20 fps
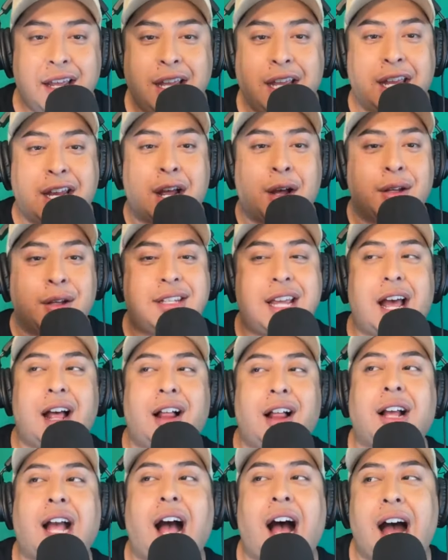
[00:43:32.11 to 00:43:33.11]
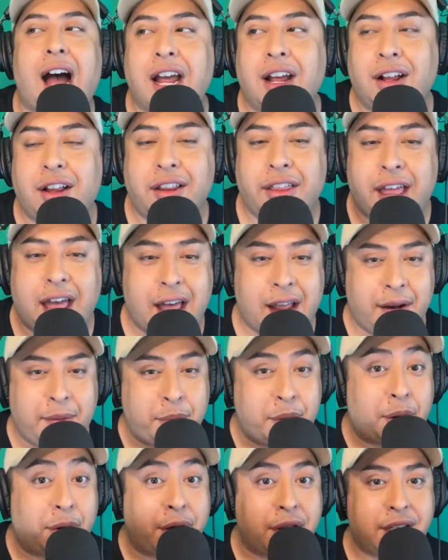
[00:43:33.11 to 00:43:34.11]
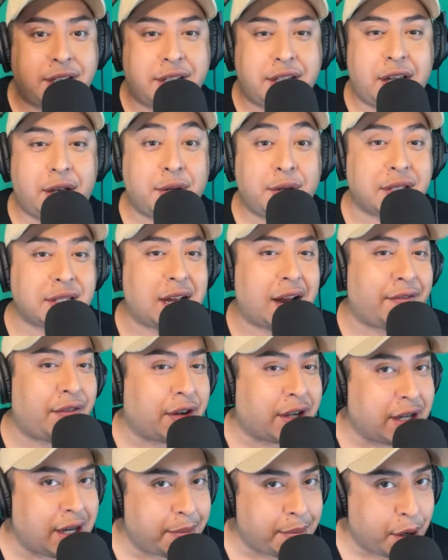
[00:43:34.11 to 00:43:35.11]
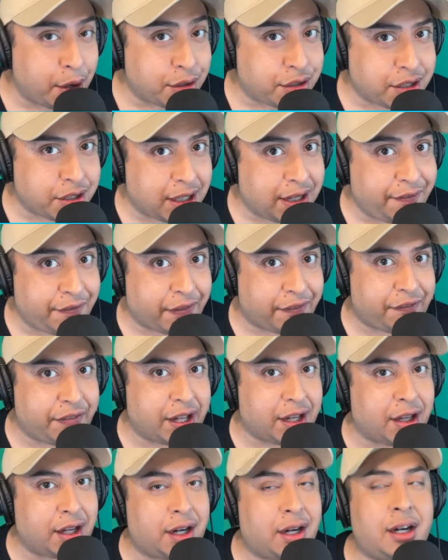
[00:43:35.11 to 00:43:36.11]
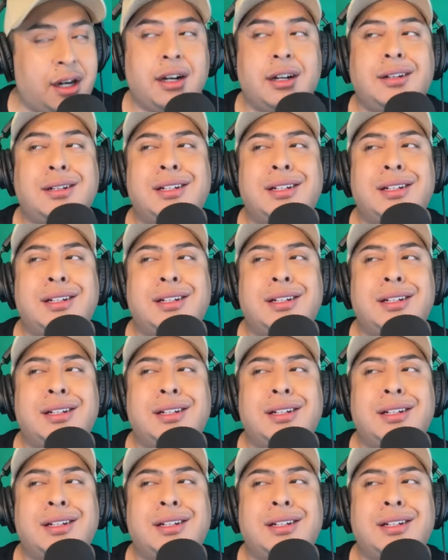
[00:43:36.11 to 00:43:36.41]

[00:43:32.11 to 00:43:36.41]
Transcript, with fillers: you know tell Kyle that Mauricio's never going to emotionally fulfill her